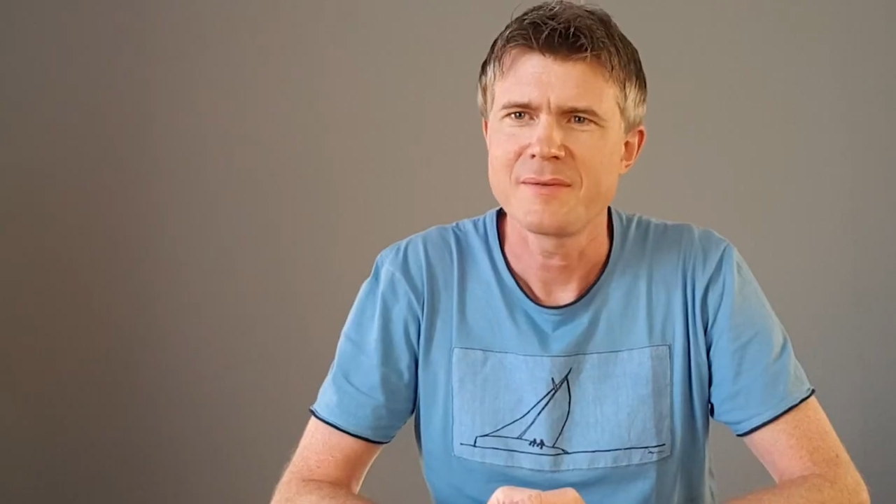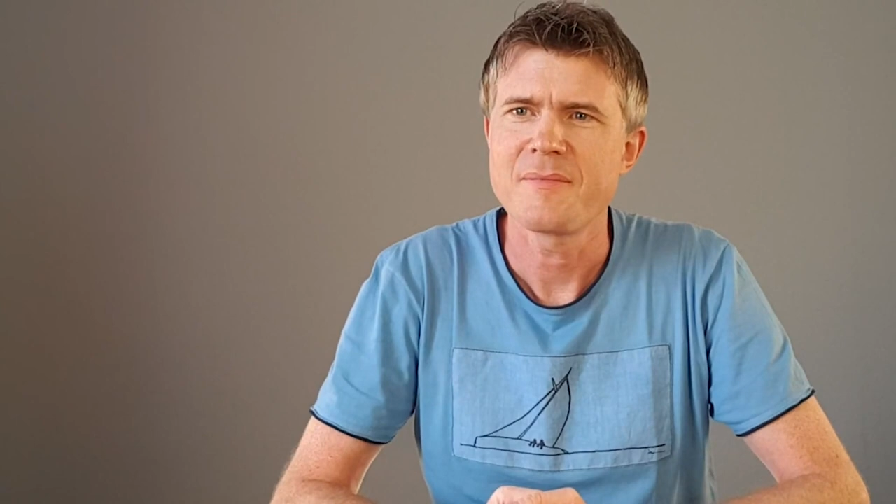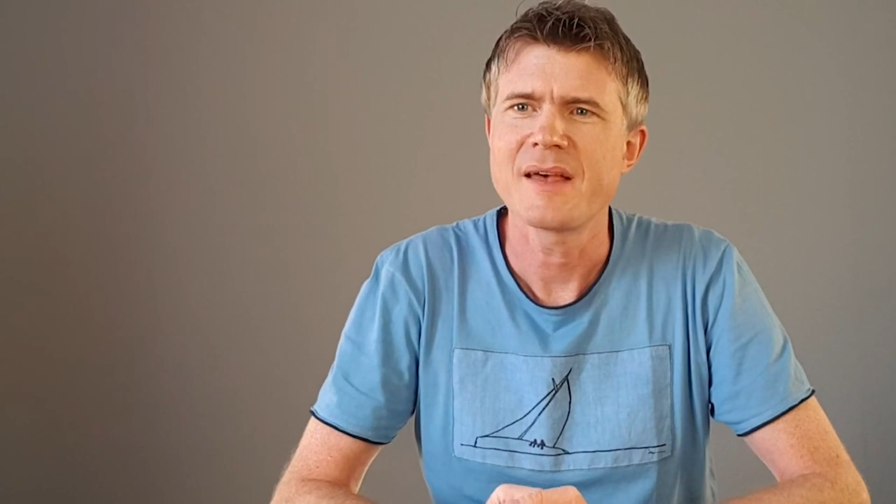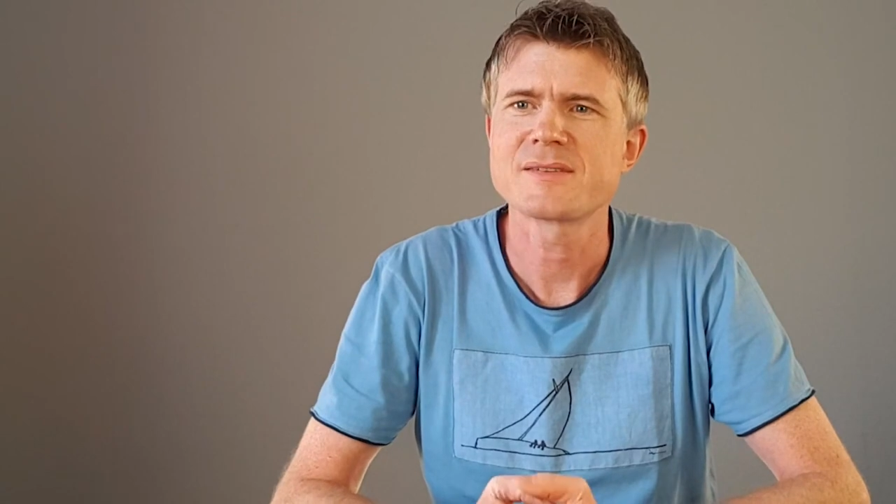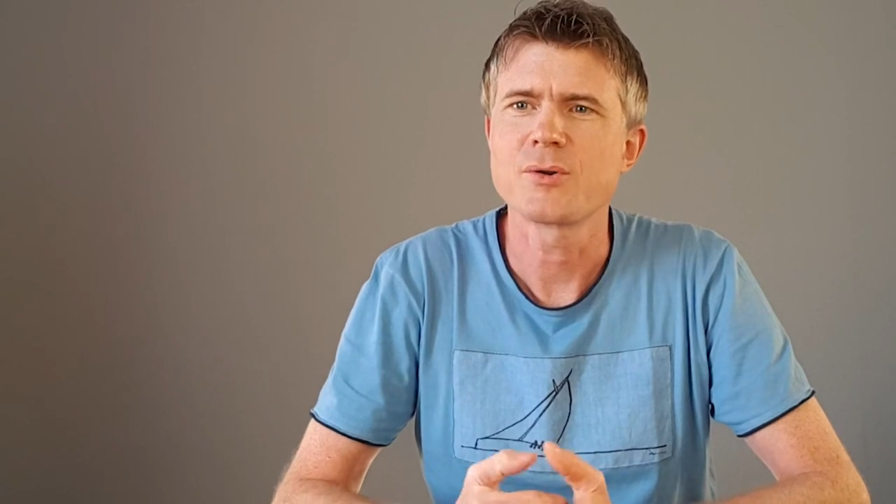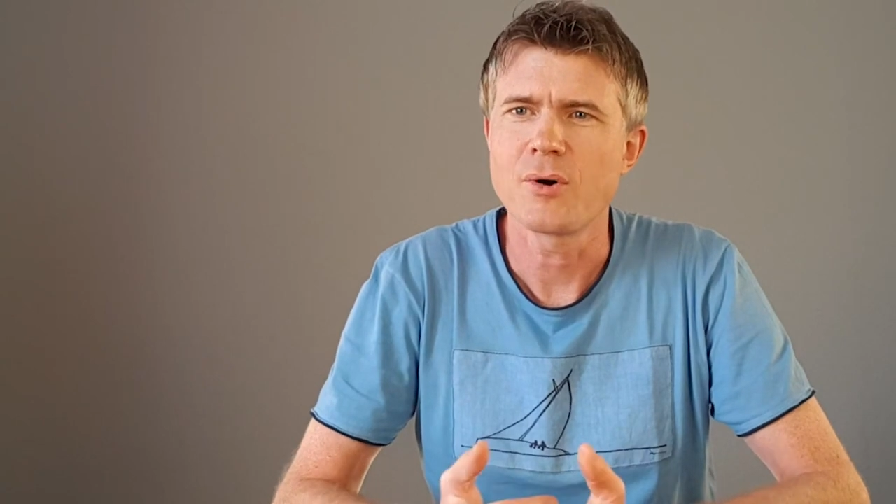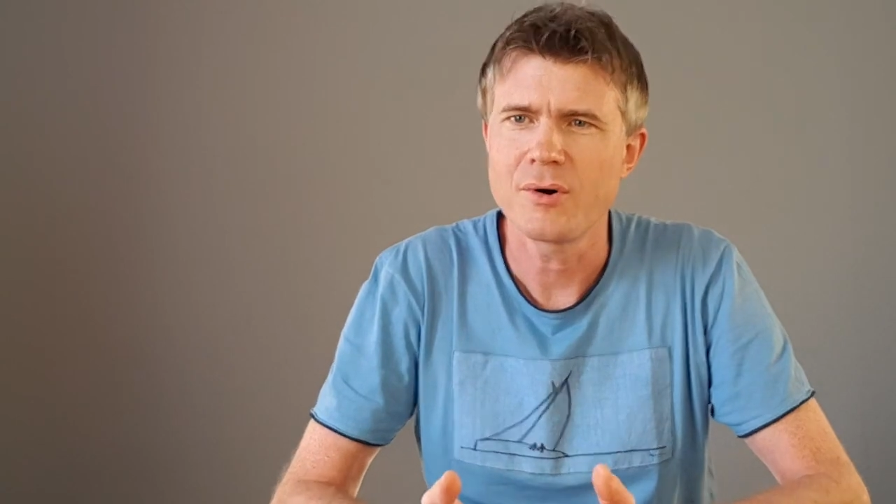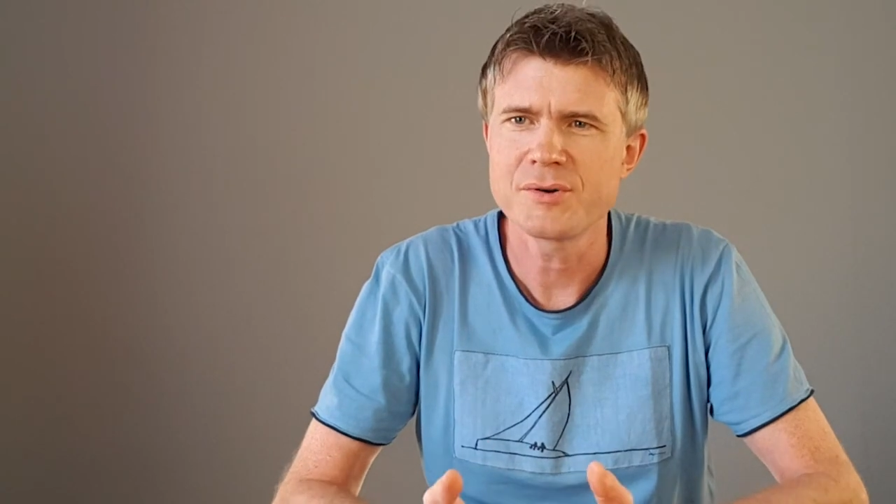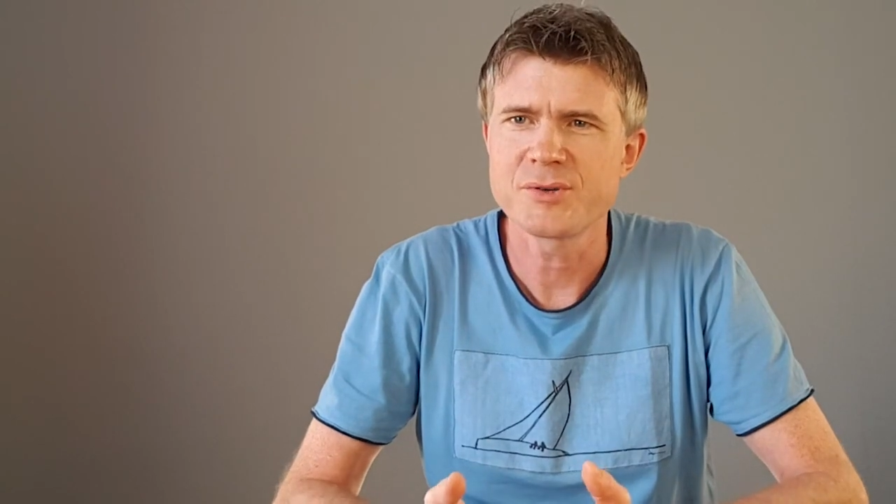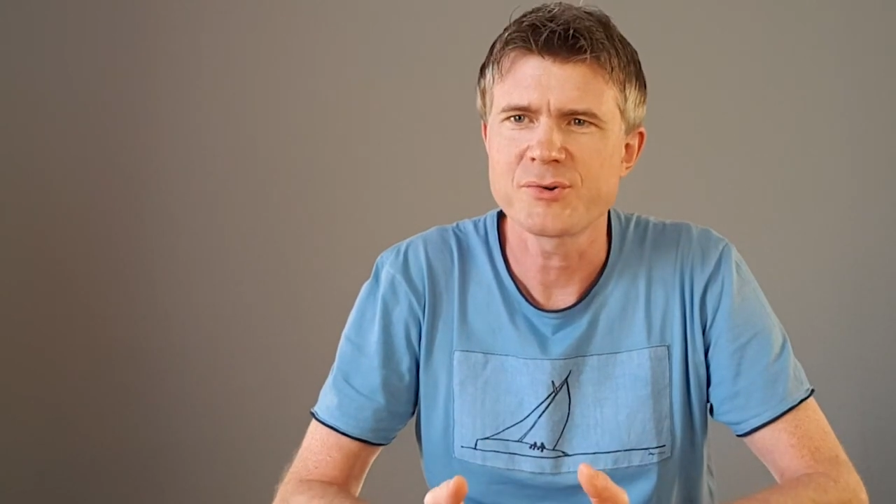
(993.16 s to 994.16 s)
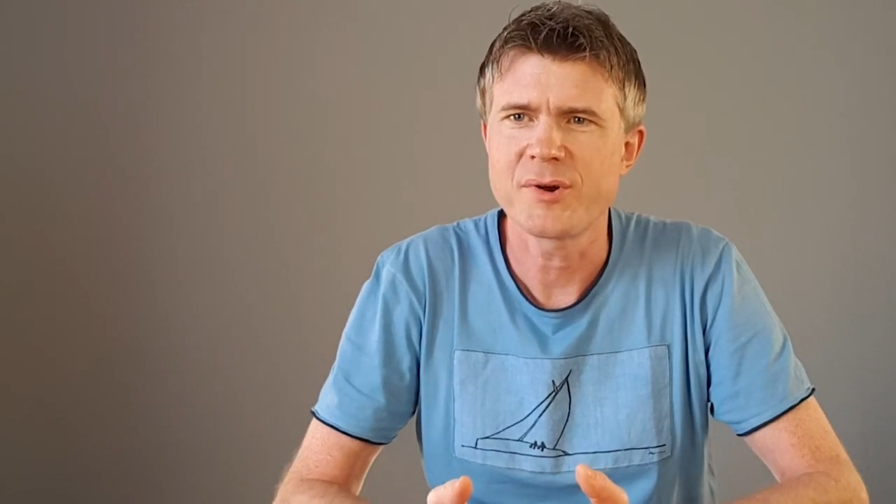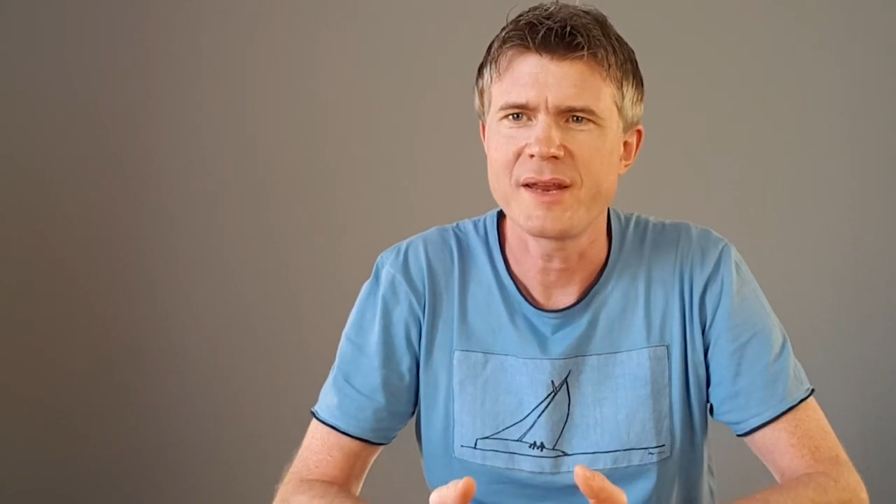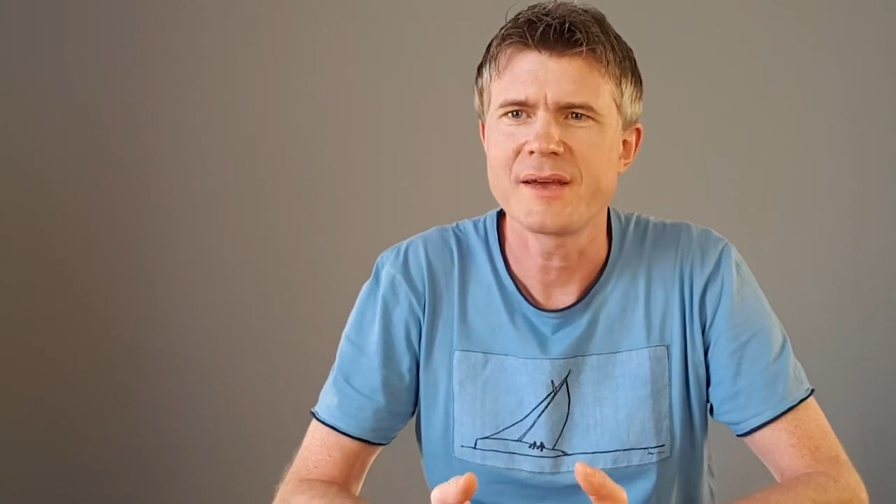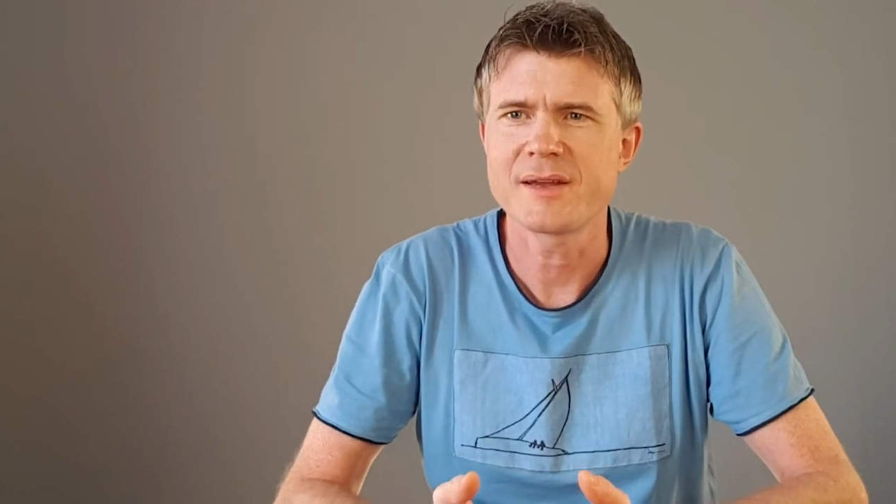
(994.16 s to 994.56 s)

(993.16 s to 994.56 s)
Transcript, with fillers: there's an audio trainer